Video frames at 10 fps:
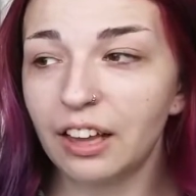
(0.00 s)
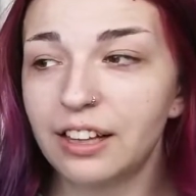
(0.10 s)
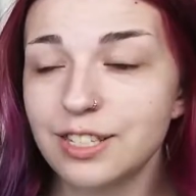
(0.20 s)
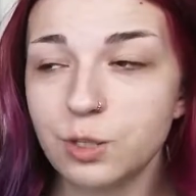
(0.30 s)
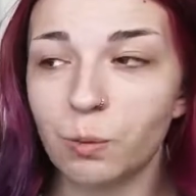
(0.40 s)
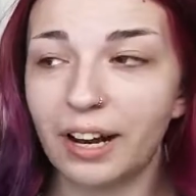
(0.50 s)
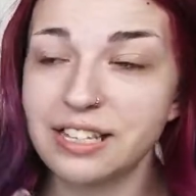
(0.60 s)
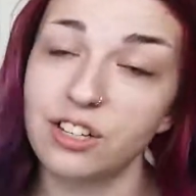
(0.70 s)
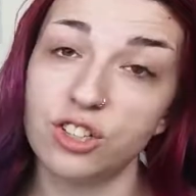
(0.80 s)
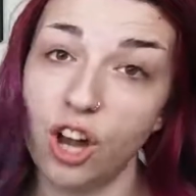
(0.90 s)
This is when I
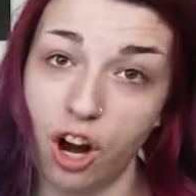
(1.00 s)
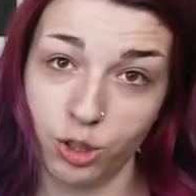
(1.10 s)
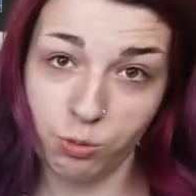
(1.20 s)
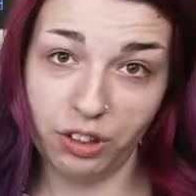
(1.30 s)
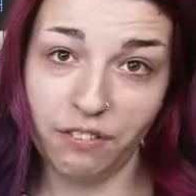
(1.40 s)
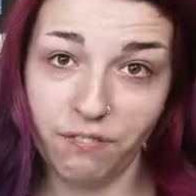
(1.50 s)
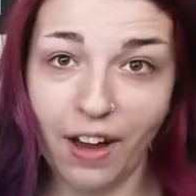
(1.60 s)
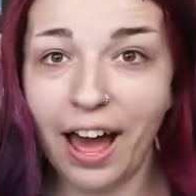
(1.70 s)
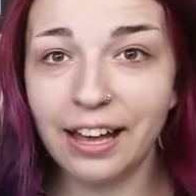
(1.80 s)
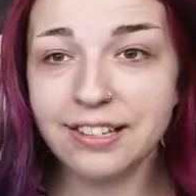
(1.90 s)
still talked really
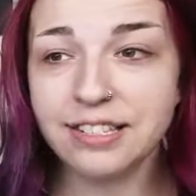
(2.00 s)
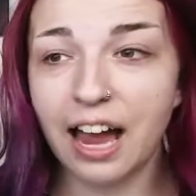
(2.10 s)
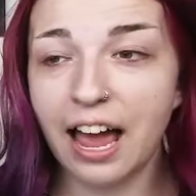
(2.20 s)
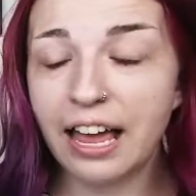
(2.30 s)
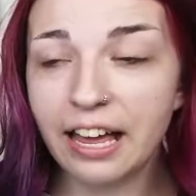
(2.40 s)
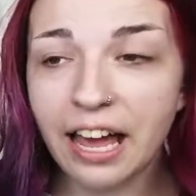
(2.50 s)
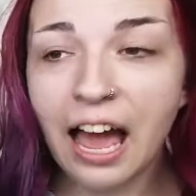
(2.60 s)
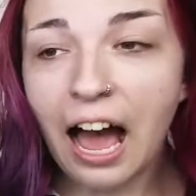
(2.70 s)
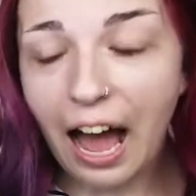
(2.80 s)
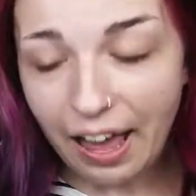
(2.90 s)
fast.
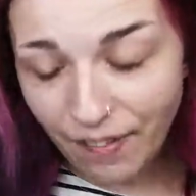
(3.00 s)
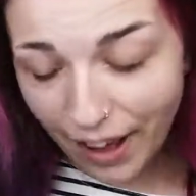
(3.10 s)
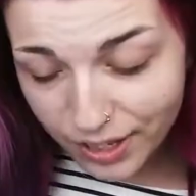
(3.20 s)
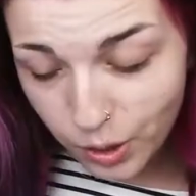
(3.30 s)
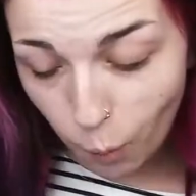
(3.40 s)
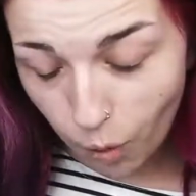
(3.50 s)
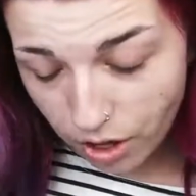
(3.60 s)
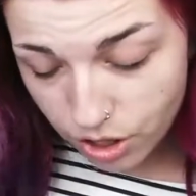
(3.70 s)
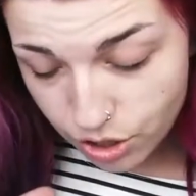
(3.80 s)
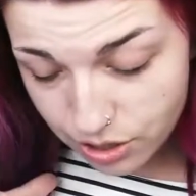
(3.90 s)
I've had to
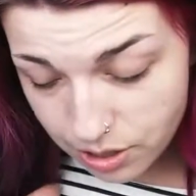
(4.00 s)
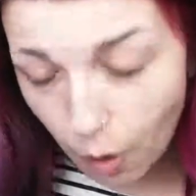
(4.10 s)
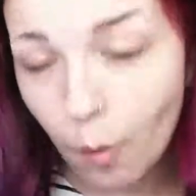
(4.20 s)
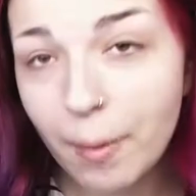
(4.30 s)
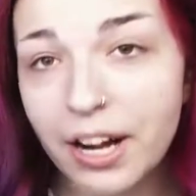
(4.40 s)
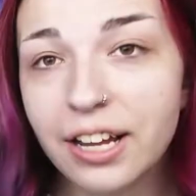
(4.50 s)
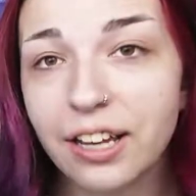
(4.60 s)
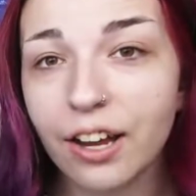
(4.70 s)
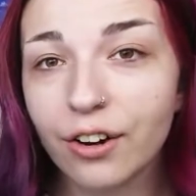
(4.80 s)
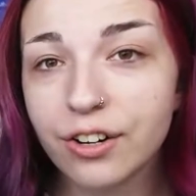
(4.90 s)
work so many
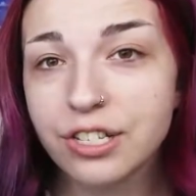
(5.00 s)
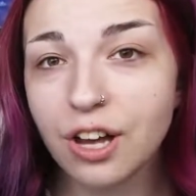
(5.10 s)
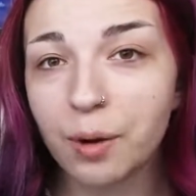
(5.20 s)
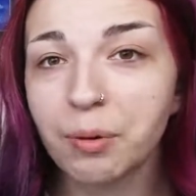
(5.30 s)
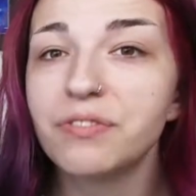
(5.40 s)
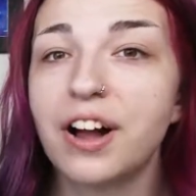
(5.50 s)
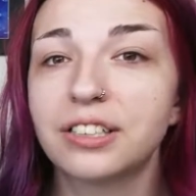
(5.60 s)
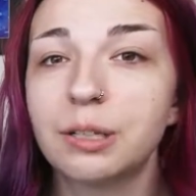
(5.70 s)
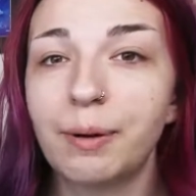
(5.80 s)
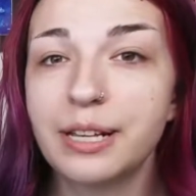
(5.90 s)
years on
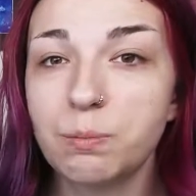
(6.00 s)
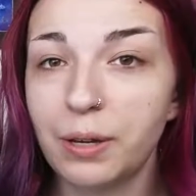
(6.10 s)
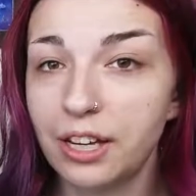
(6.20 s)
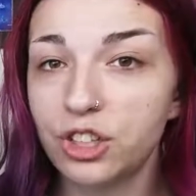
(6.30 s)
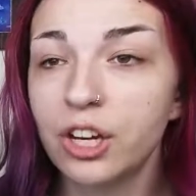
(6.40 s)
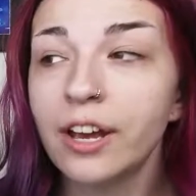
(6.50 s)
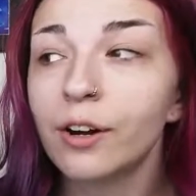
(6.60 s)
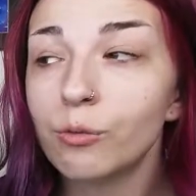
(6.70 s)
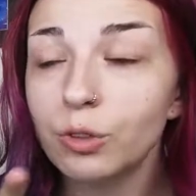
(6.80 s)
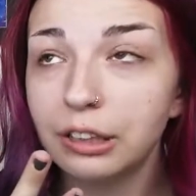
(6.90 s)
perfecting my speech,
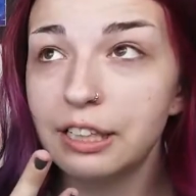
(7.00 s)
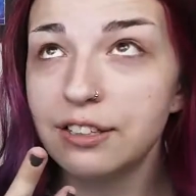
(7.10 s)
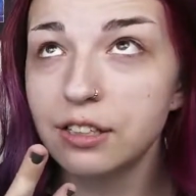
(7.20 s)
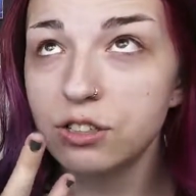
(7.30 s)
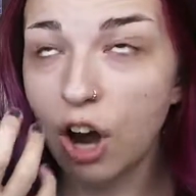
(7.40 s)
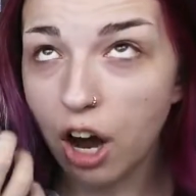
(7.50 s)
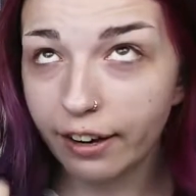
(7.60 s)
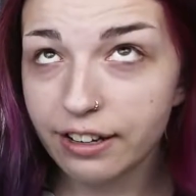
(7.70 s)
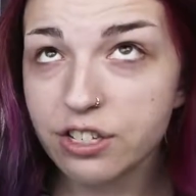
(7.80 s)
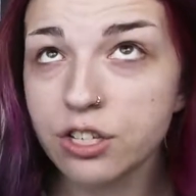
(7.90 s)
really
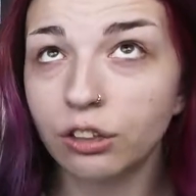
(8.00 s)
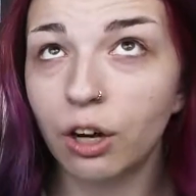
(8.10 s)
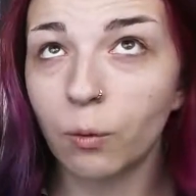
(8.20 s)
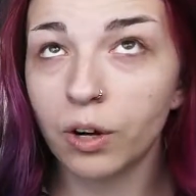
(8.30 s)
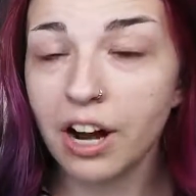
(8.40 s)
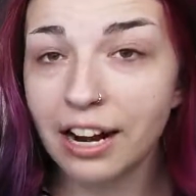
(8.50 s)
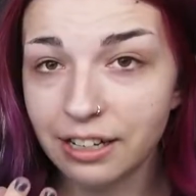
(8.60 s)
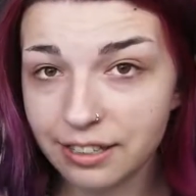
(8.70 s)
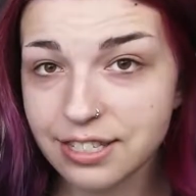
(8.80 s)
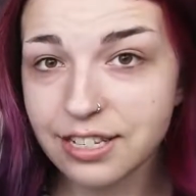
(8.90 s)
talking slower,
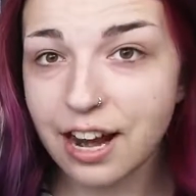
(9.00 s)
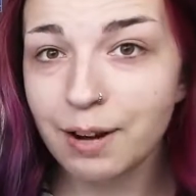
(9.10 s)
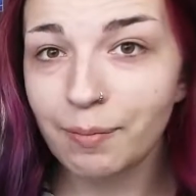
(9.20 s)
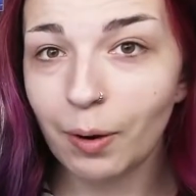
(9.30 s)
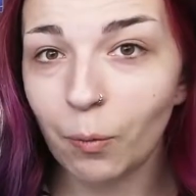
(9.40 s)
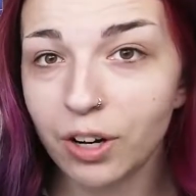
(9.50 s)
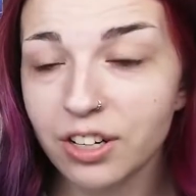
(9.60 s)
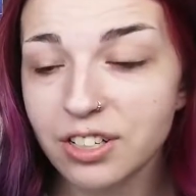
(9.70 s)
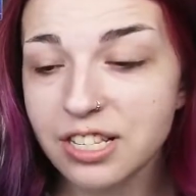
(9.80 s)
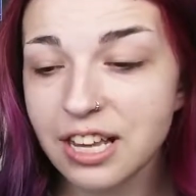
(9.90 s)
enunciating my
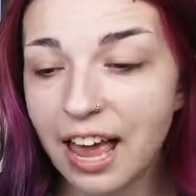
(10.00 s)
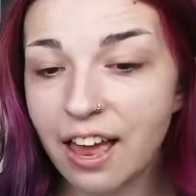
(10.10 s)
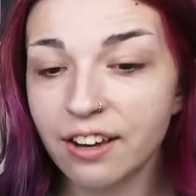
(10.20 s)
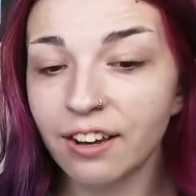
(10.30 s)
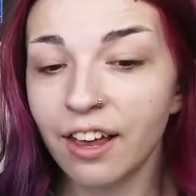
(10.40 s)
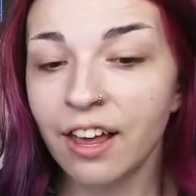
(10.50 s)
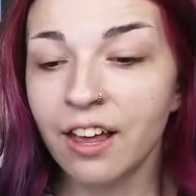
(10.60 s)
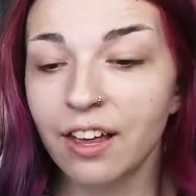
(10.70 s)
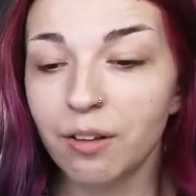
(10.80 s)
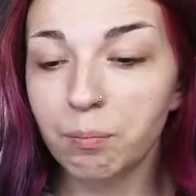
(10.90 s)
words, and
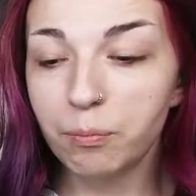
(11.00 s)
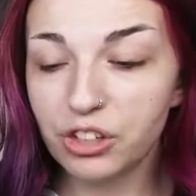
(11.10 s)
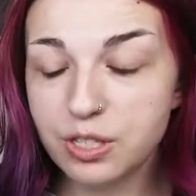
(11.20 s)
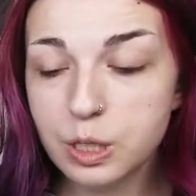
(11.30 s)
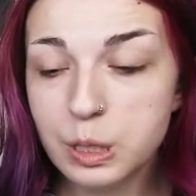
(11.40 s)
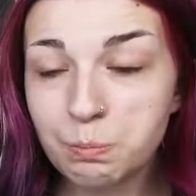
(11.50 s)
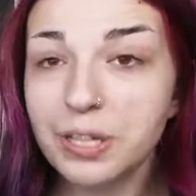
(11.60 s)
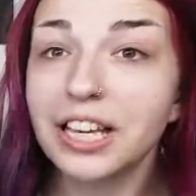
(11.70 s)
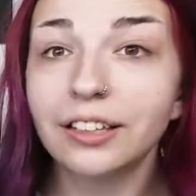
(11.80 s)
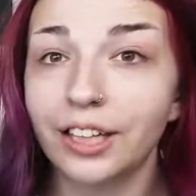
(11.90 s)
just
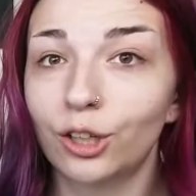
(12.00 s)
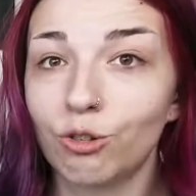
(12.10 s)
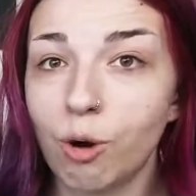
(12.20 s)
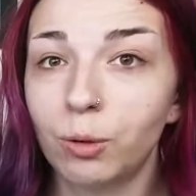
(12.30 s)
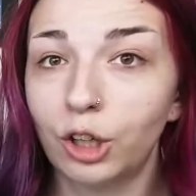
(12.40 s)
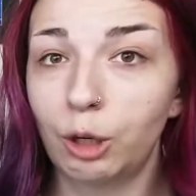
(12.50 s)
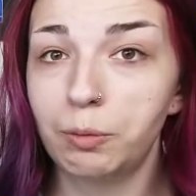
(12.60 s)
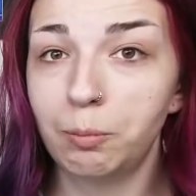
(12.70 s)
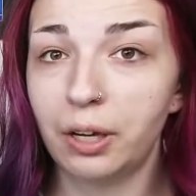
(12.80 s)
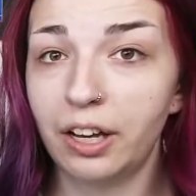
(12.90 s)
speaking like a normal
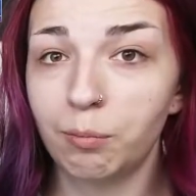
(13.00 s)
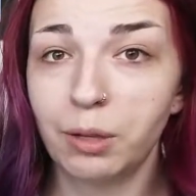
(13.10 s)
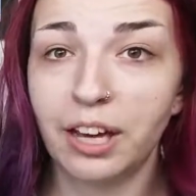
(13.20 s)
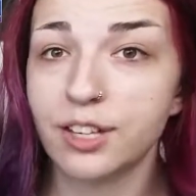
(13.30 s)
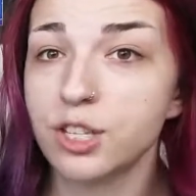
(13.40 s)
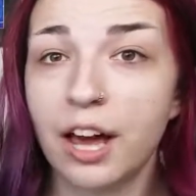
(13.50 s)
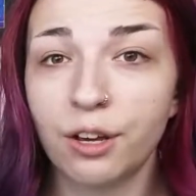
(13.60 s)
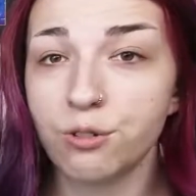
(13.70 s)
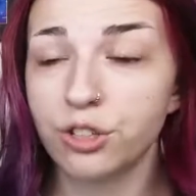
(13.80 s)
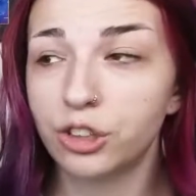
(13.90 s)
human being, because I
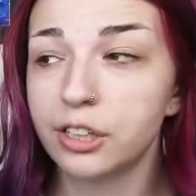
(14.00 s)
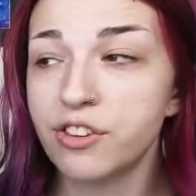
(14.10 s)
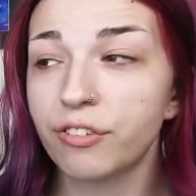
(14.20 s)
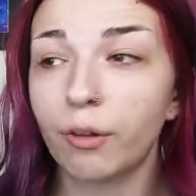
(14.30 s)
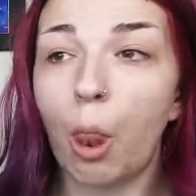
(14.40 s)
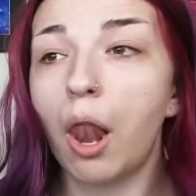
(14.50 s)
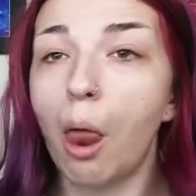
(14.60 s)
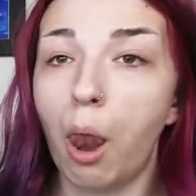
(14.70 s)
used to just and